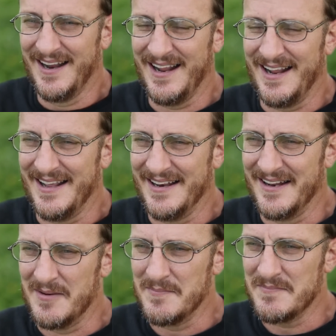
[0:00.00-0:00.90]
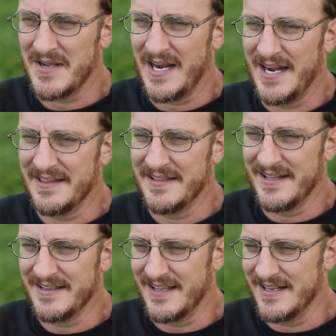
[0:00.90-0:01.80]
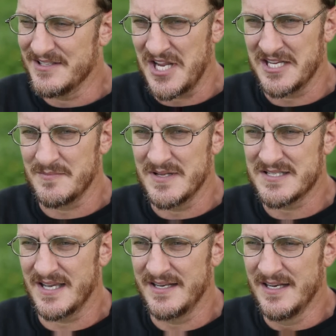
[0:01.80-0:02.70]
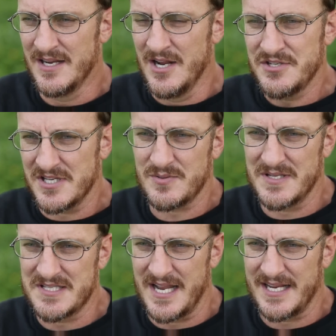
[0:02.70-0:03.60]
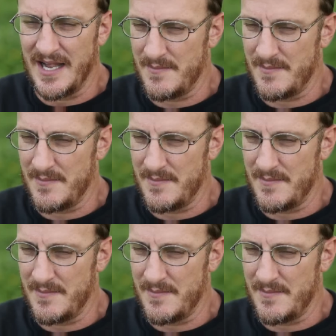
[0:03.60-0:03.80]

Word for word: And, um, and then the gentleman said, just one second.